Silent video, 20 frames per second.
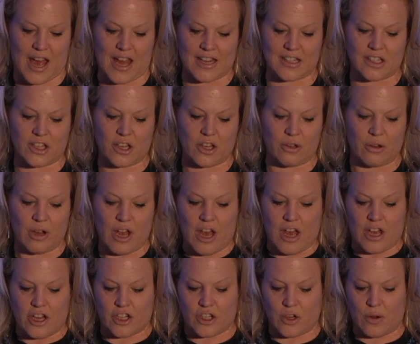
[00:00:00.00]
And so
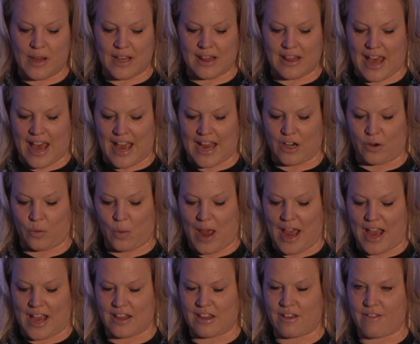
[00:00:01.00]
doing that in a
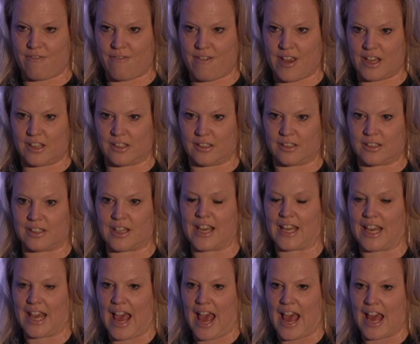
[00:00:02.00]
way that feels,
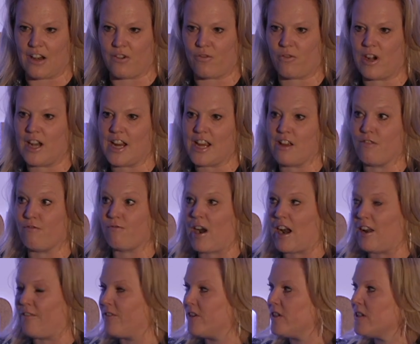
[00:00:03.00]
again, really
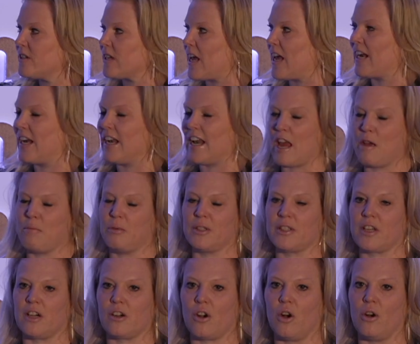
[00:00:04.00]
relevant and
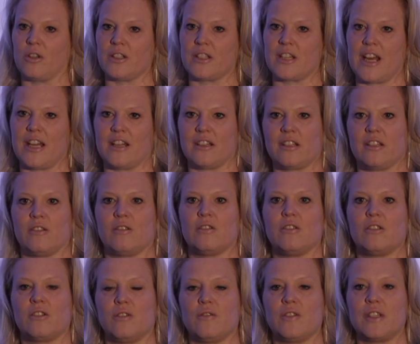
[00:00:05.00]
enables our content to
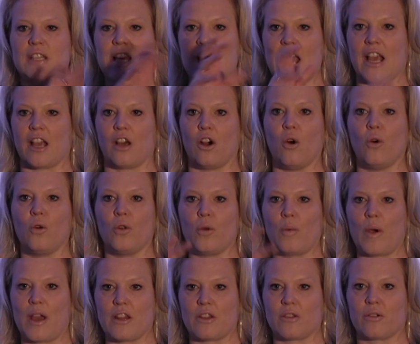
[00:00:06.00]
sort of sing all the
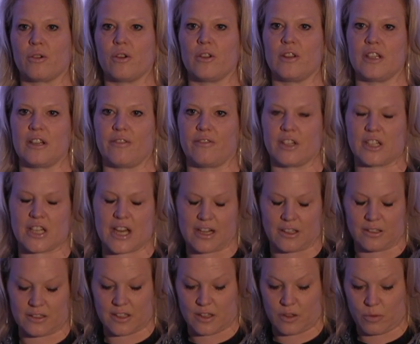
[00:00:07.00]
way through the different
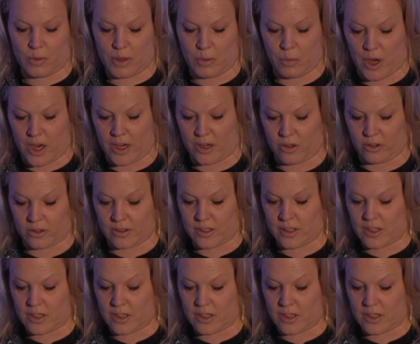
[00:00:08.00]
channels that we work on.